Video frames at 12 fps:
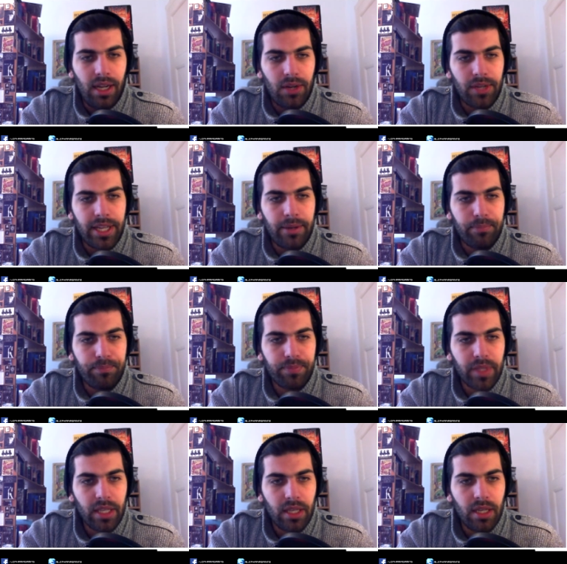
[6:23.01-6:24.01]
Okay,
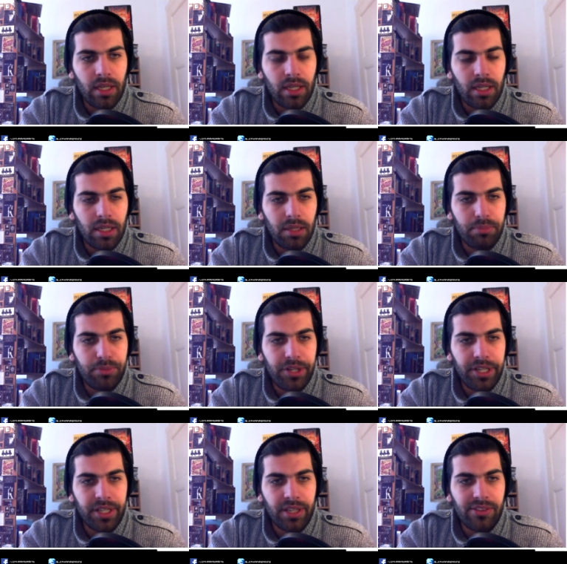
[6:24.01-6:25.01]

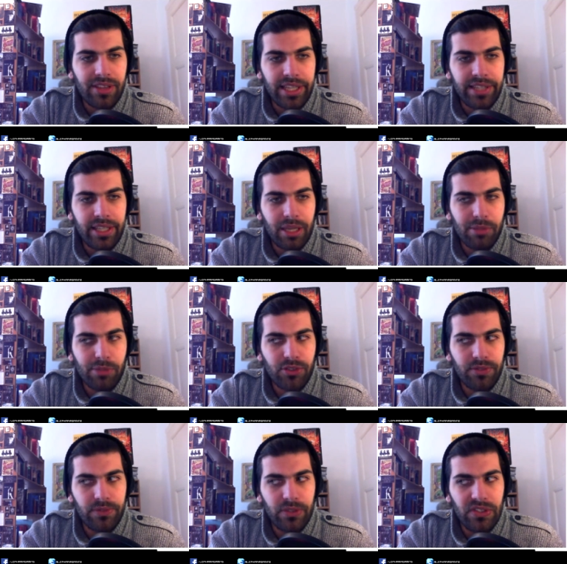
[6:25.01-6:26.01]
pretty nice late game
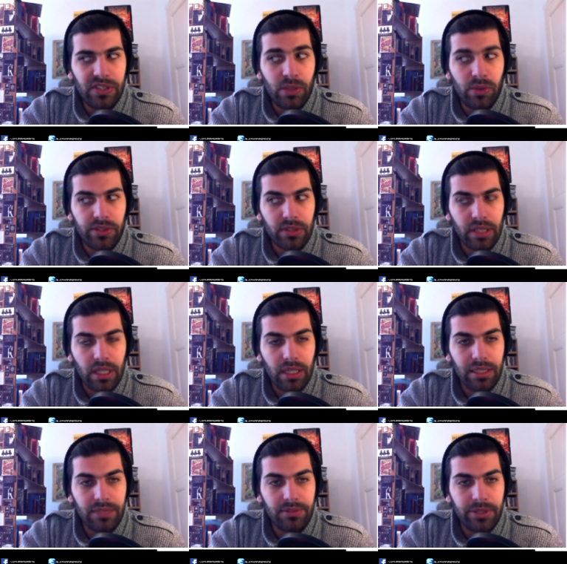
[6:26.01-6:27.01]
option for Zoo, isn't it?
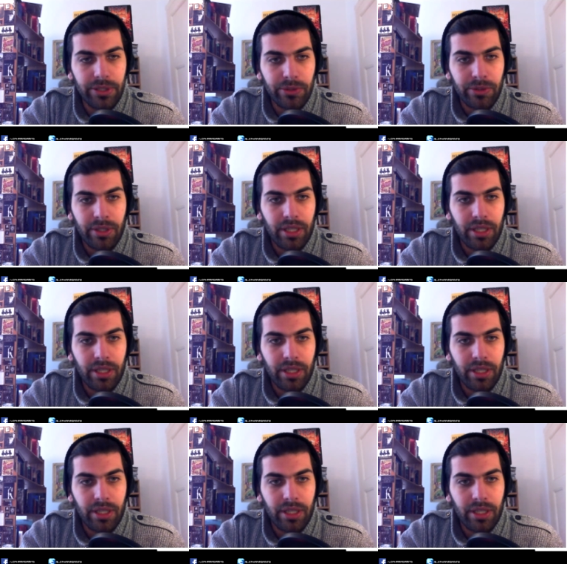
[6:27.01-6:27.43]
If you